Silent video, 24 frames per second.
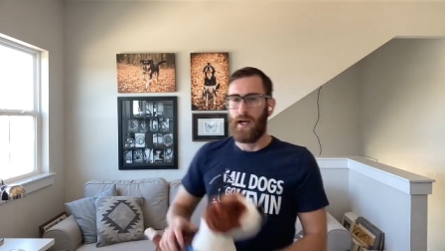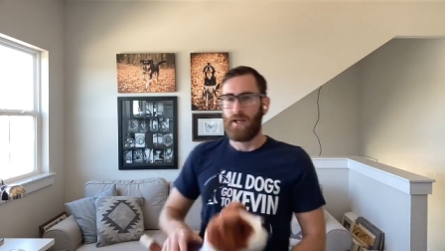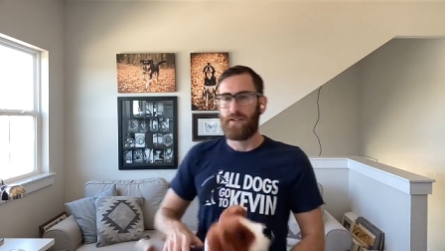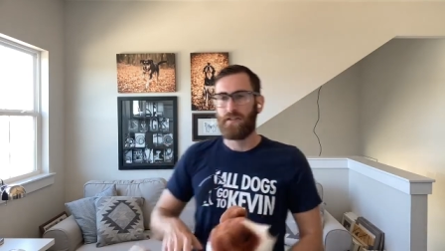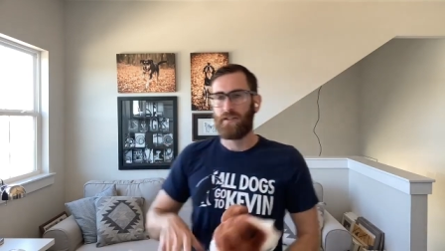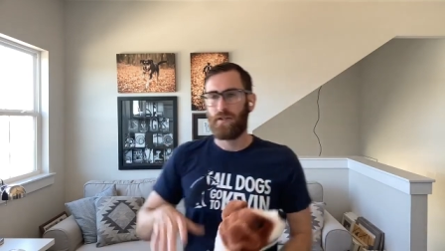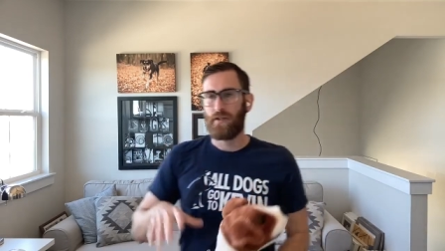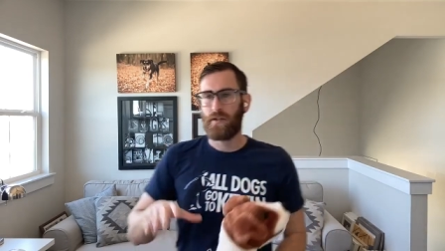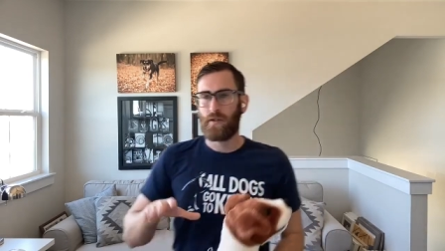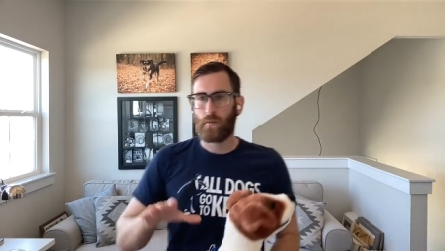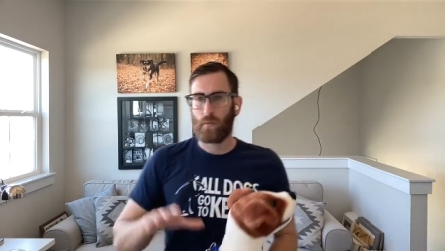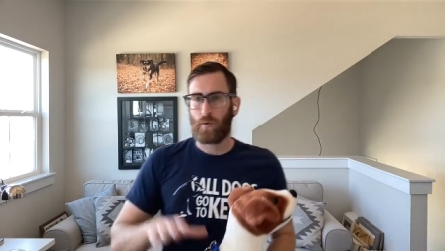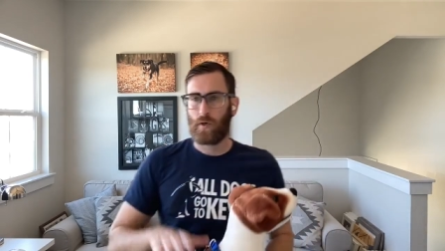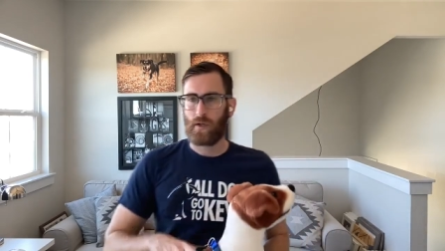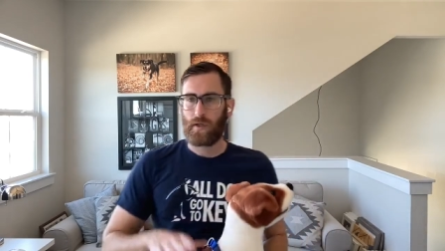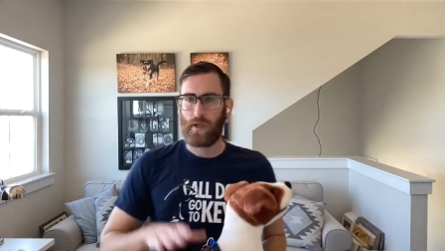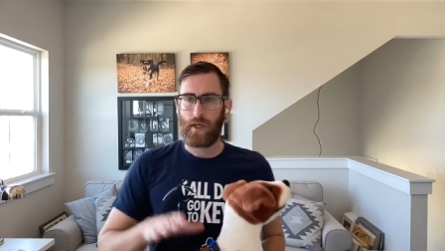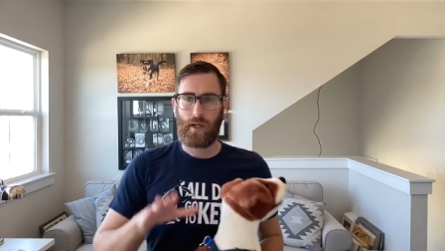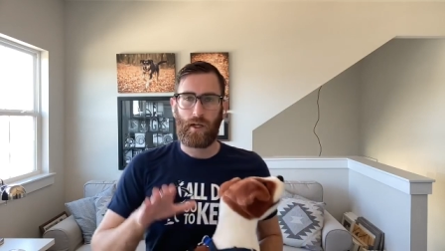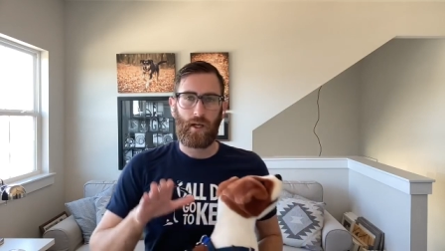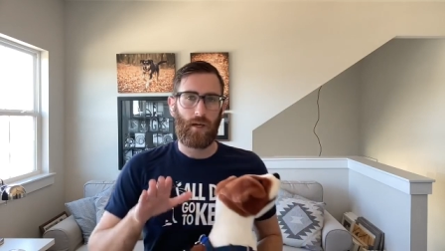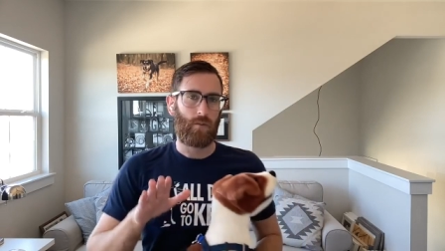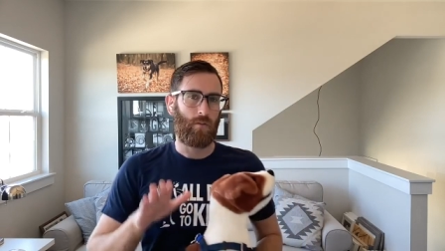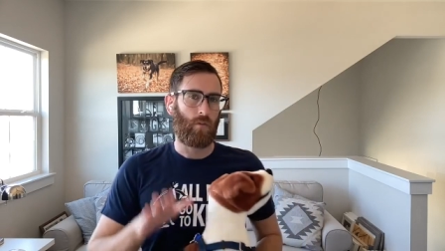And so you're
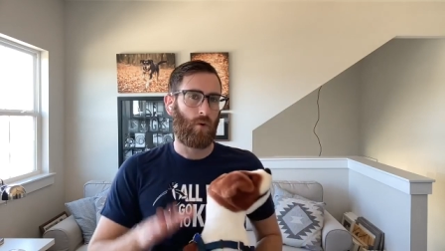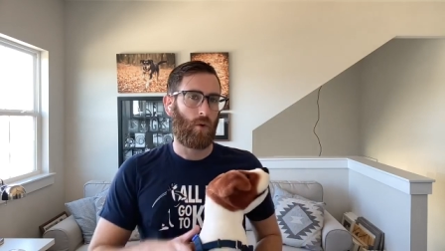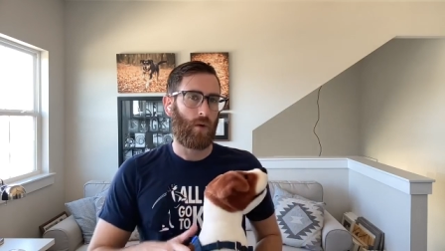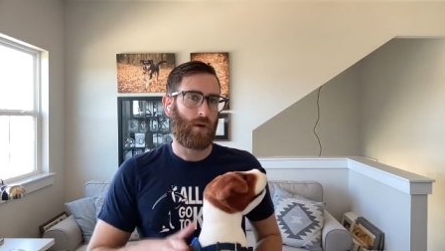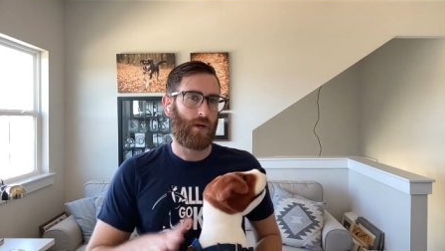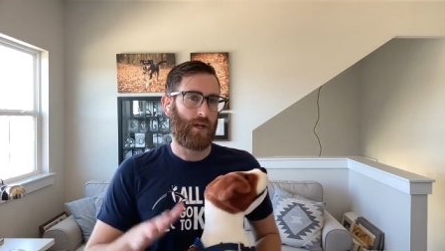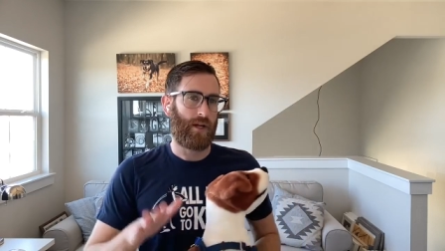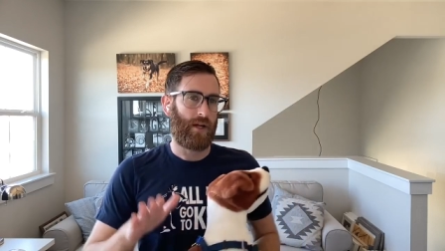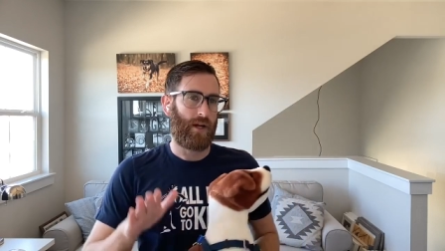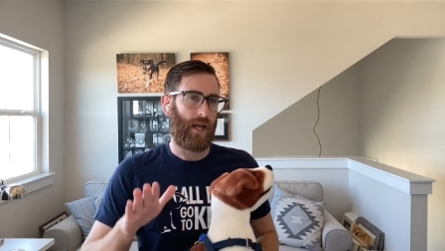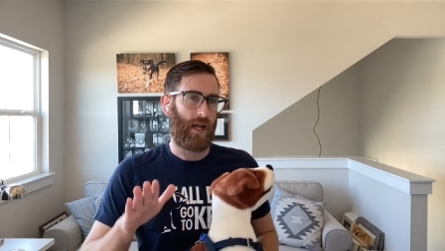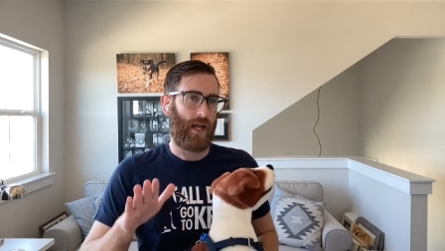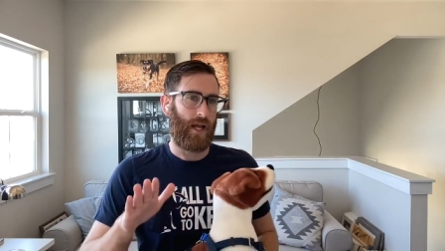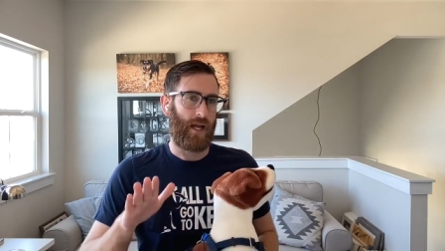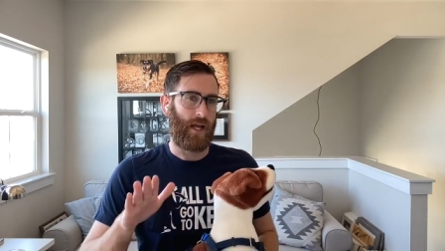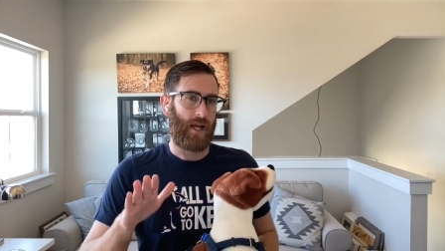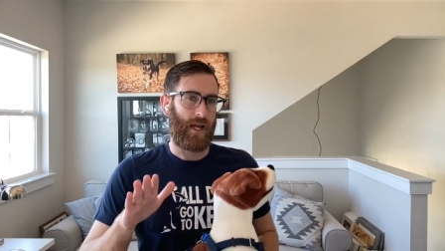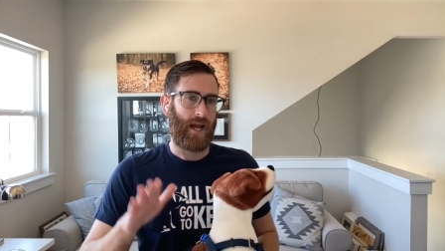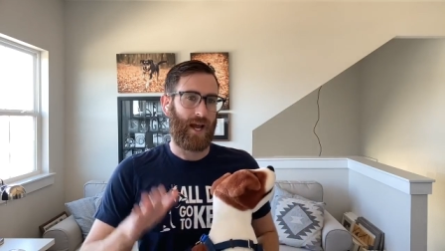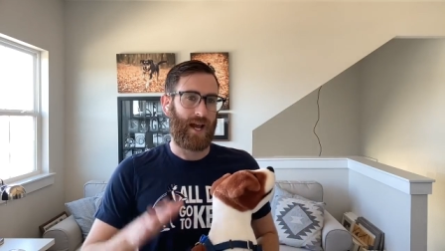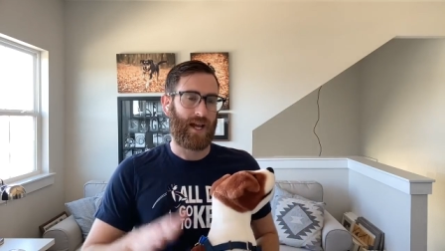working it more in a